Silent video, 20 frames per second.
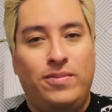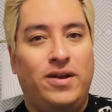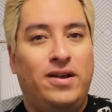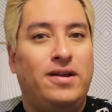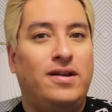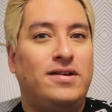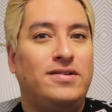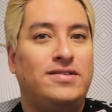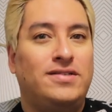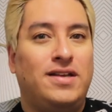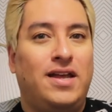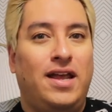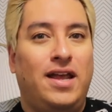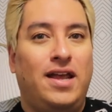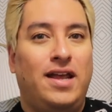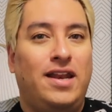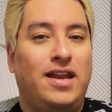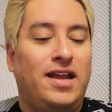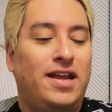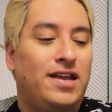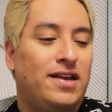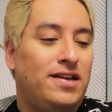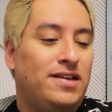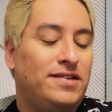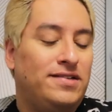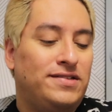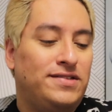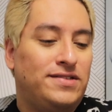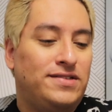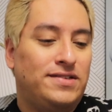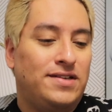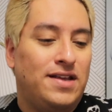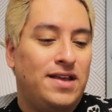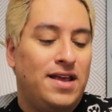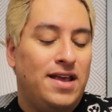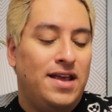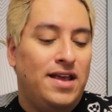because it is